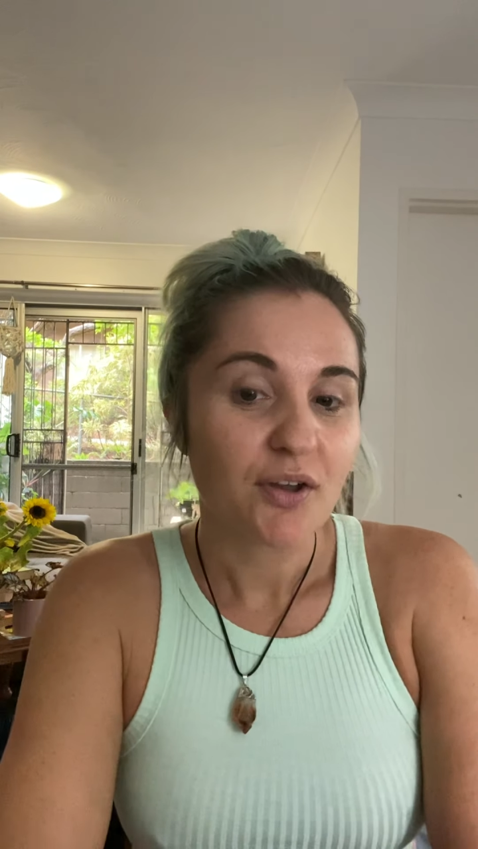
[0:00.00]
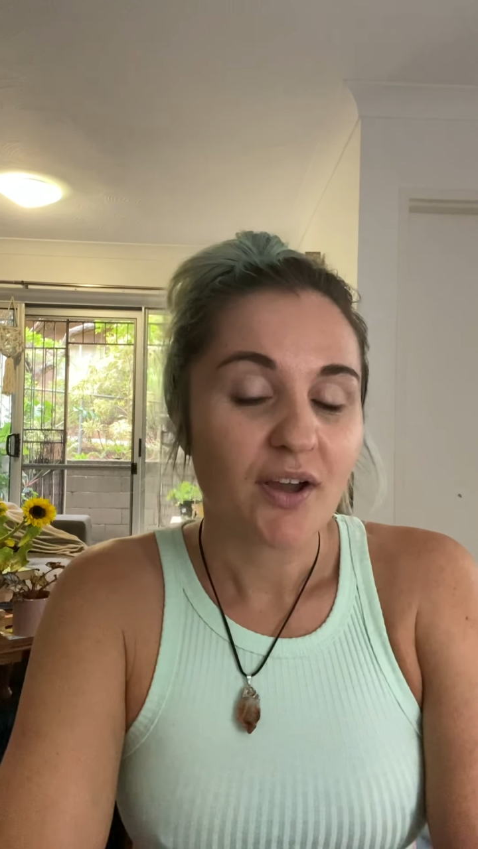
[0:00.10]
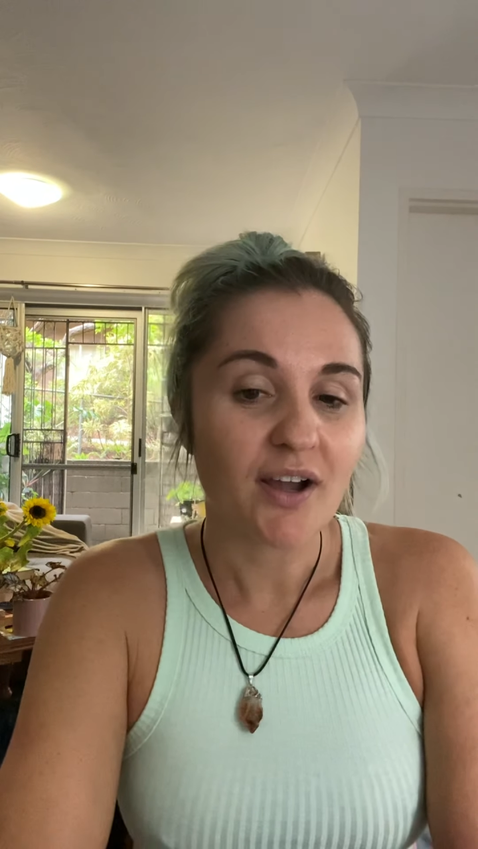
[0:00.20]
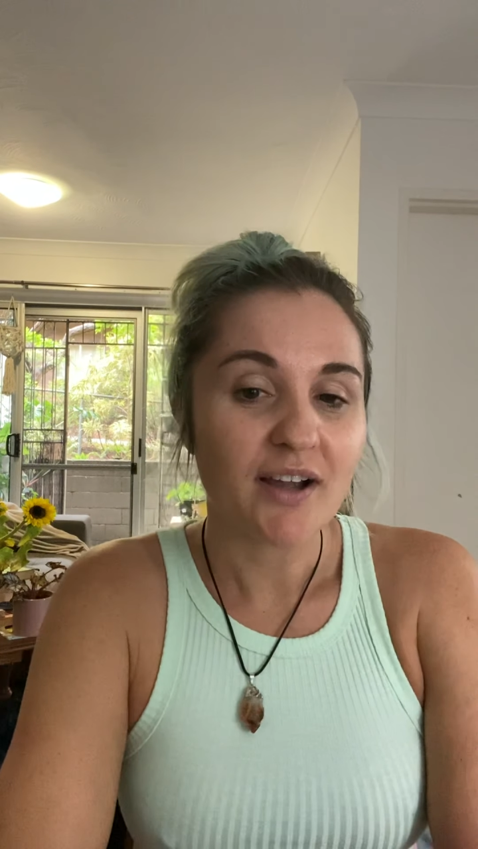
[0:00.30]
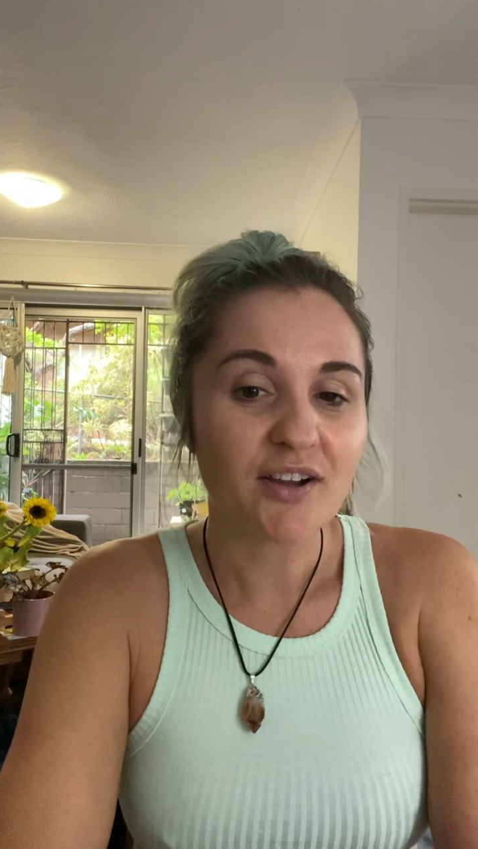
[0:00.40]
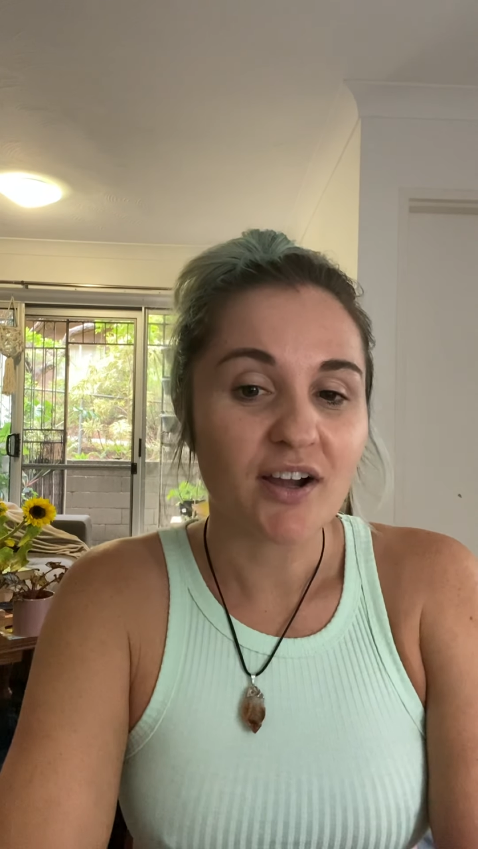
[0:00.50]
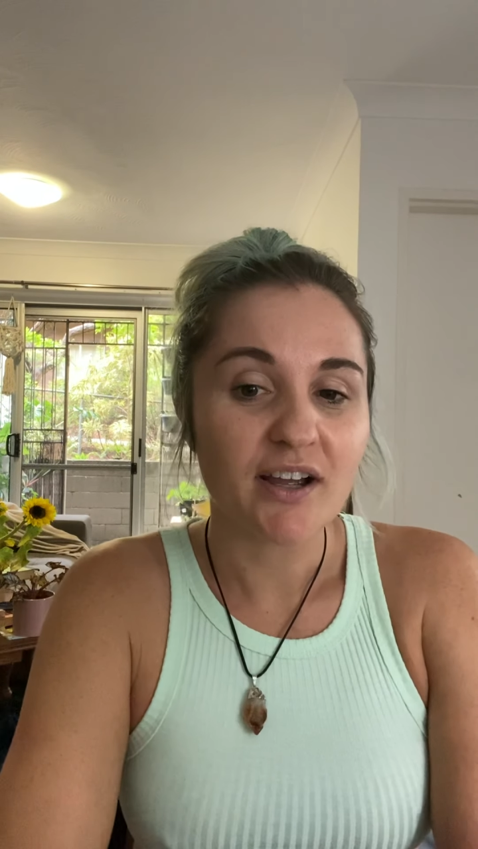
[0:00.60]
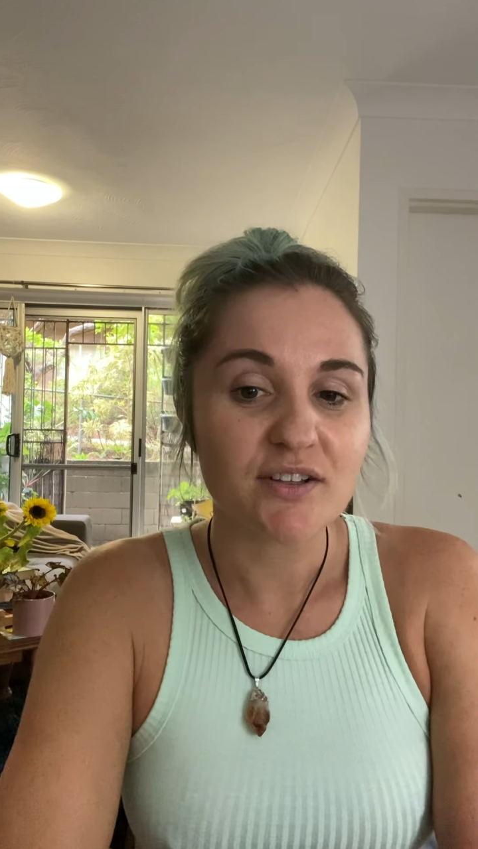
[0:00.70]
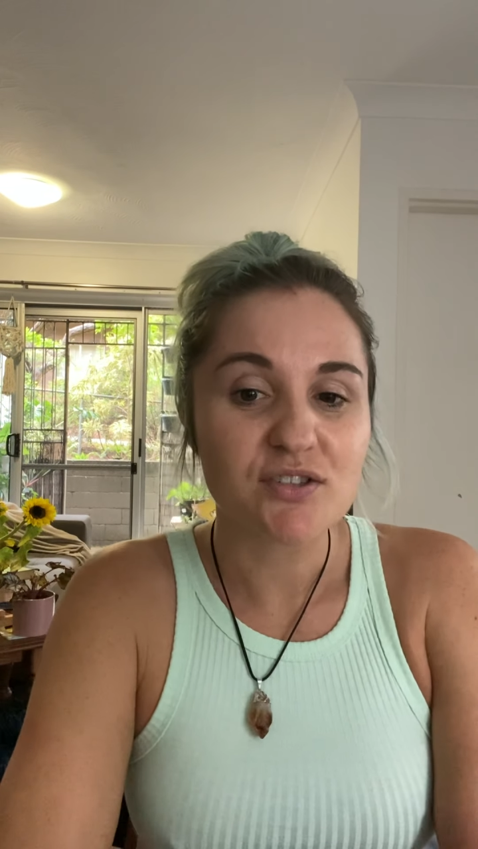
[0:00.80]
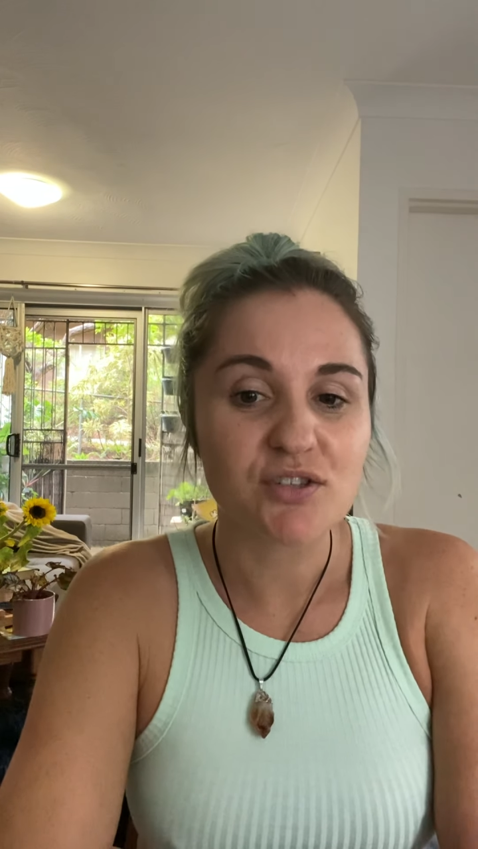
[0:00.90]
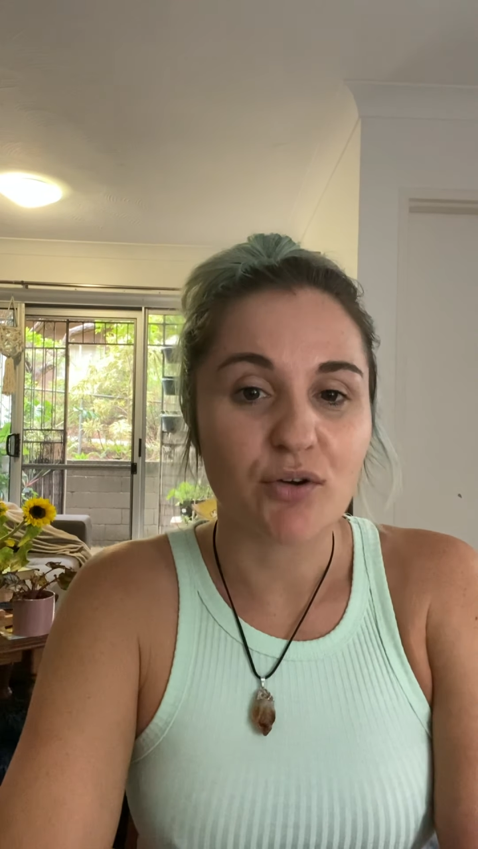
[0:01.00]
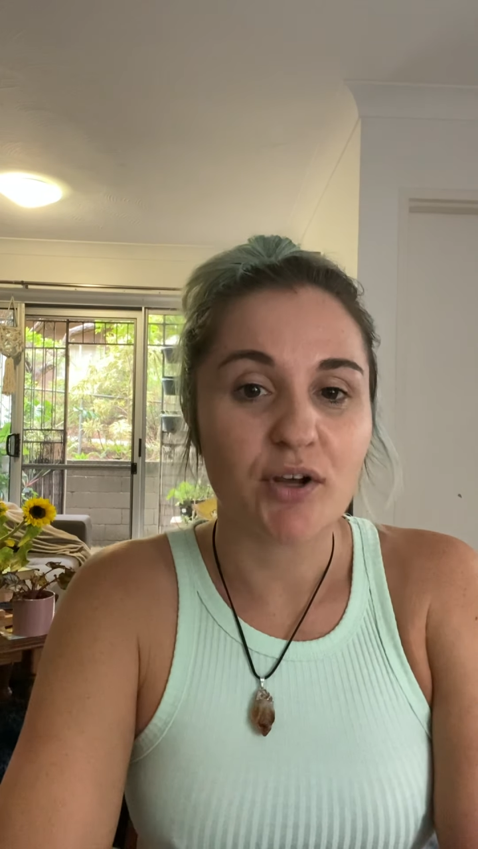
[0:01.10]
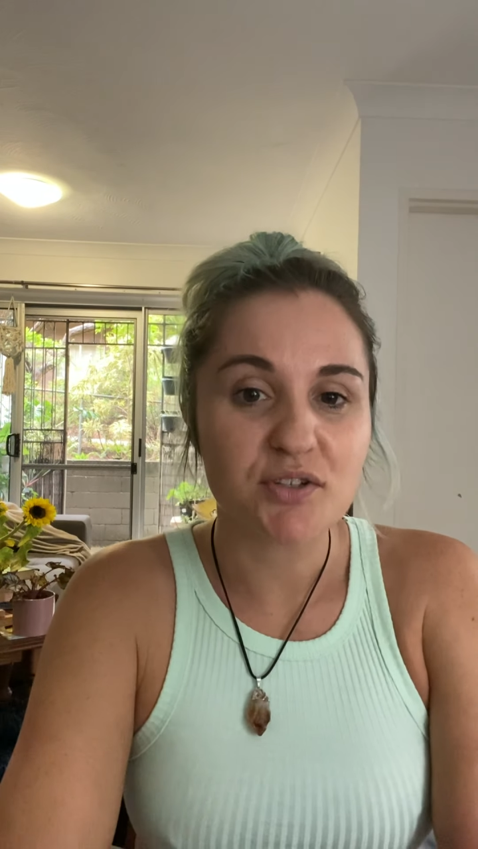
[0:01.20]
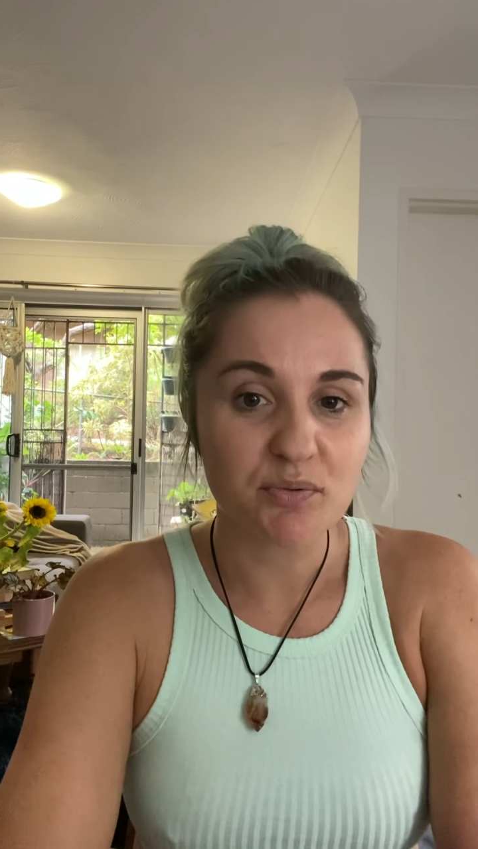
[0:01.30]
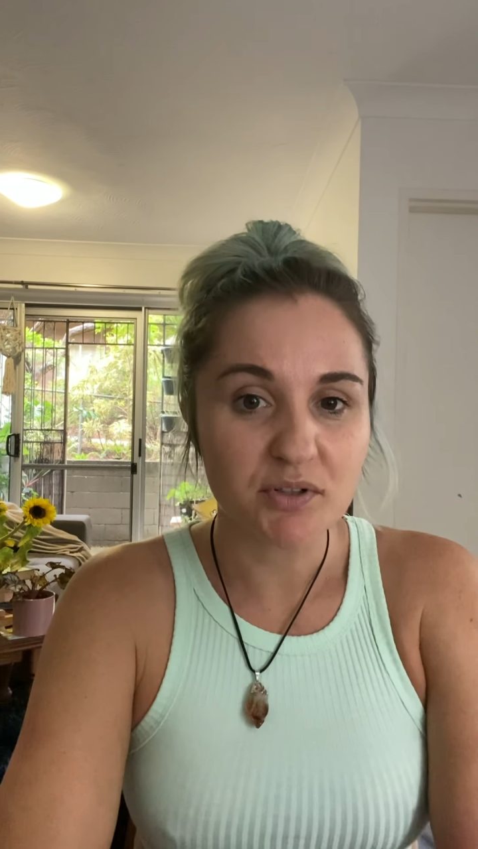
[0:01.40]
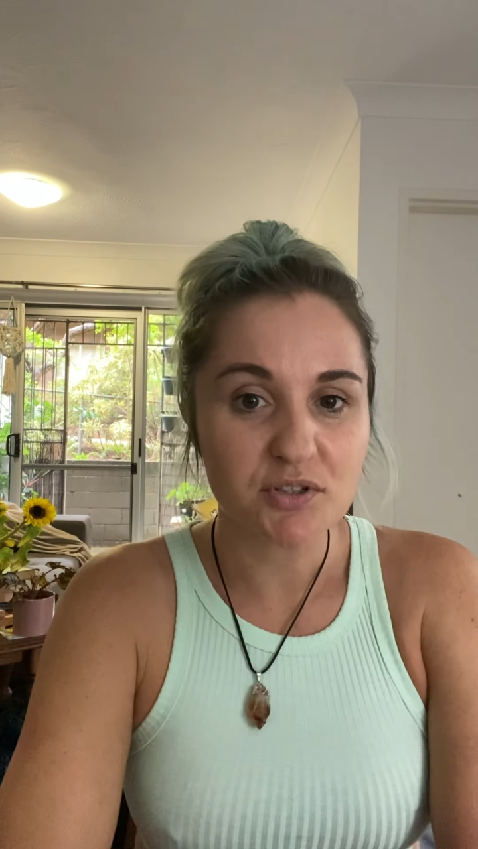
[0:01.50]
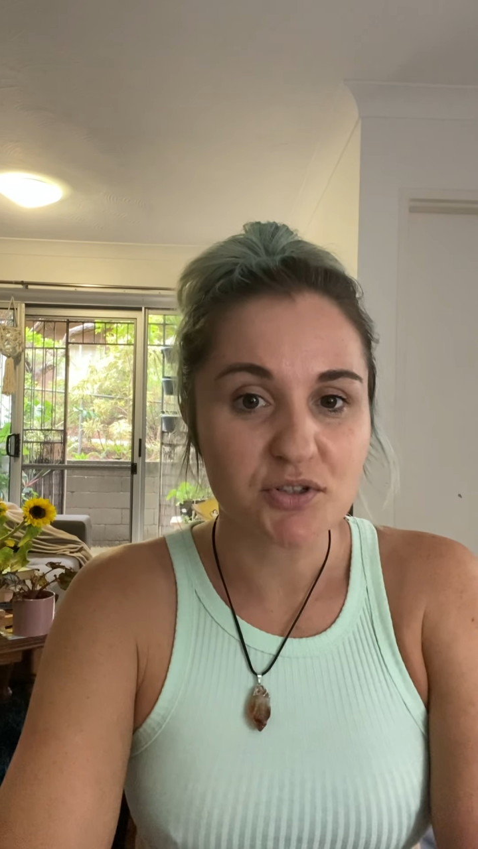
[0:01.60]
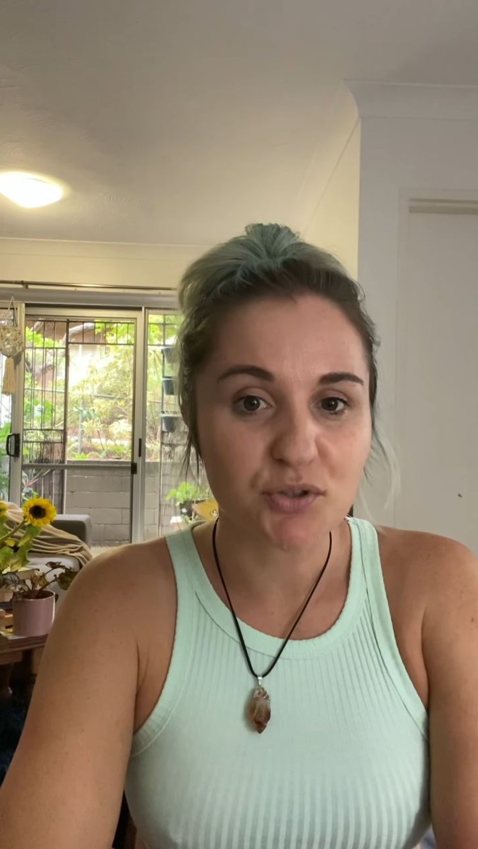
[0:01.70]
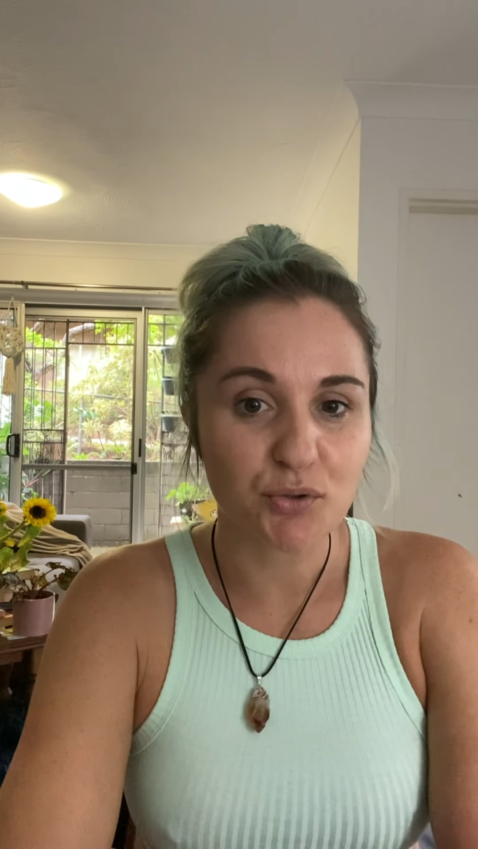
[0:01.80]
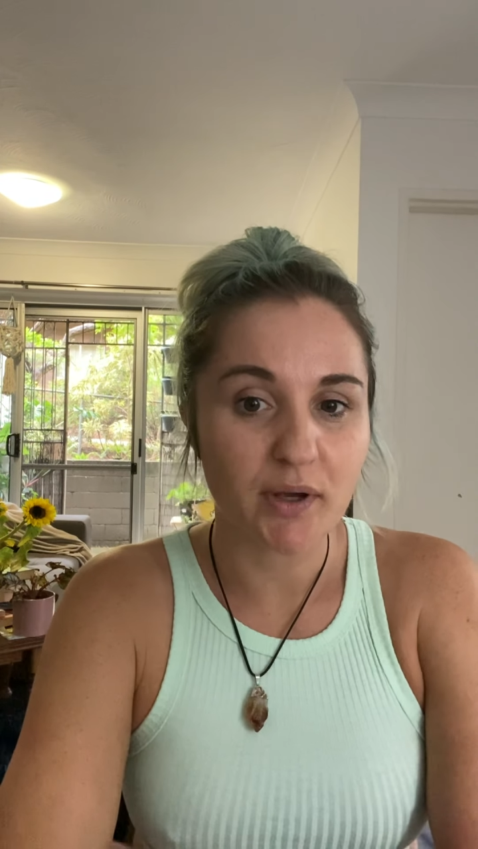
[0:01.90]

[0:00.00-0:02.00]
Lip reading: Hi guys, so I just wanted to do